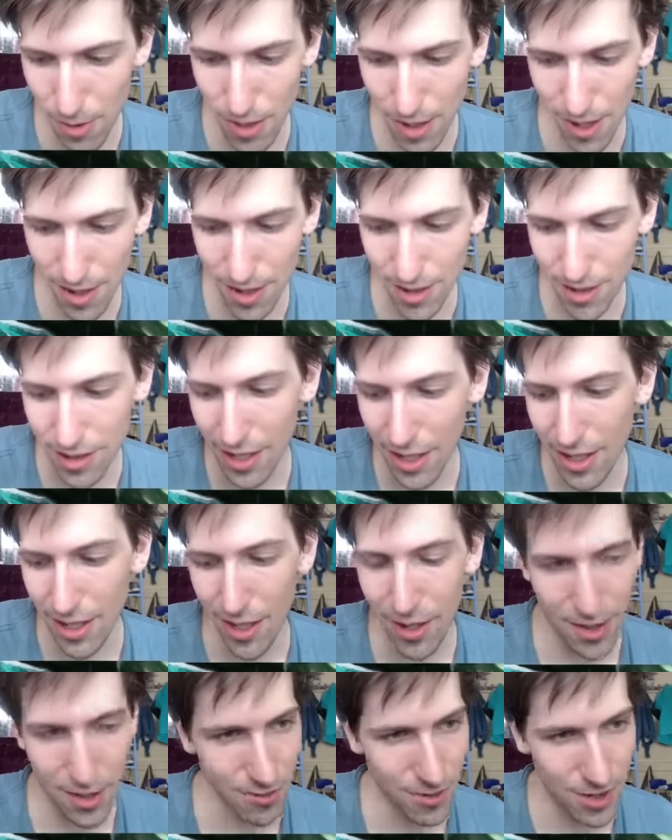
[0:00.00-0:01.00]
hell,
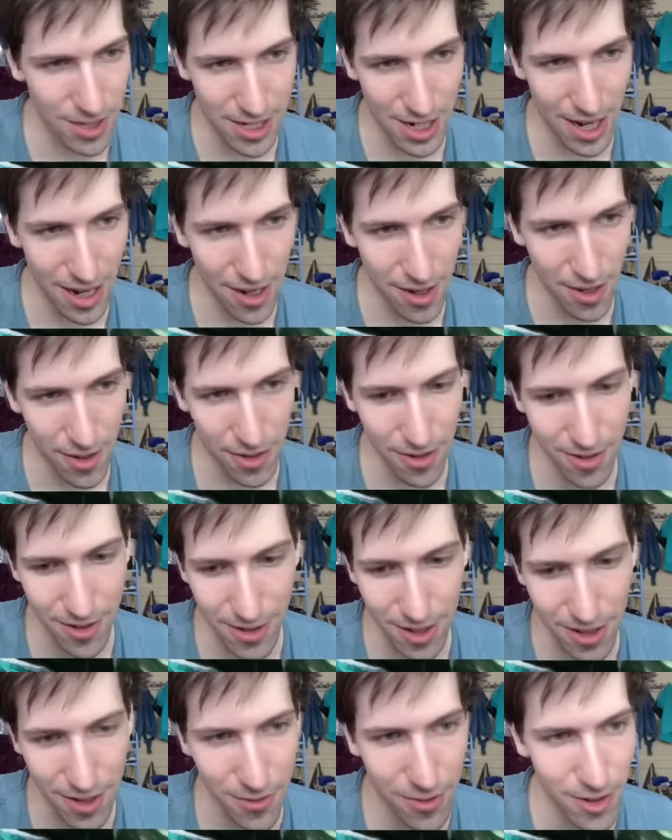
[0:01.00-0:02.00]
retire,
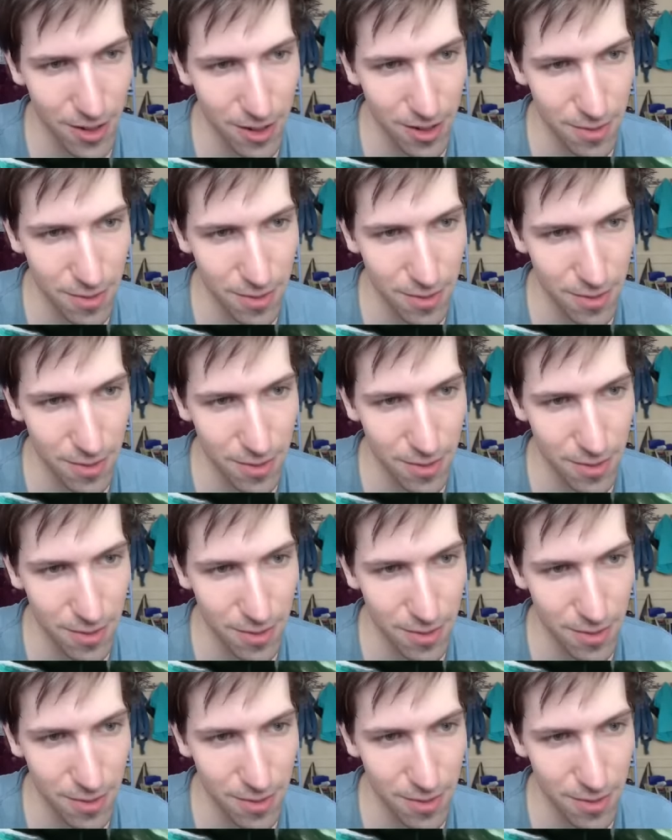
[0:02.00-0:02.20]
live a